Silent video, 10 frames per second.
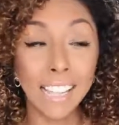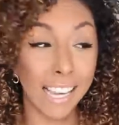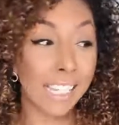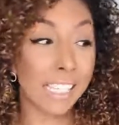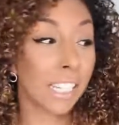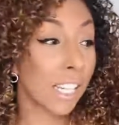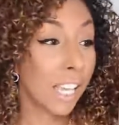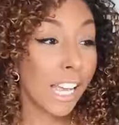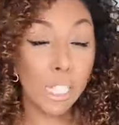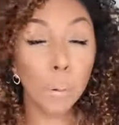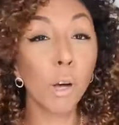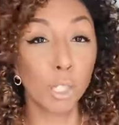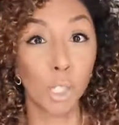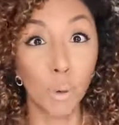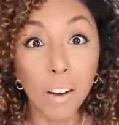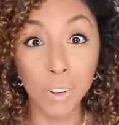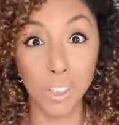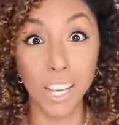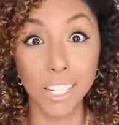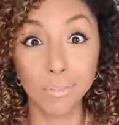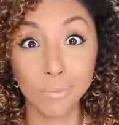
Like it's supposed to do everything.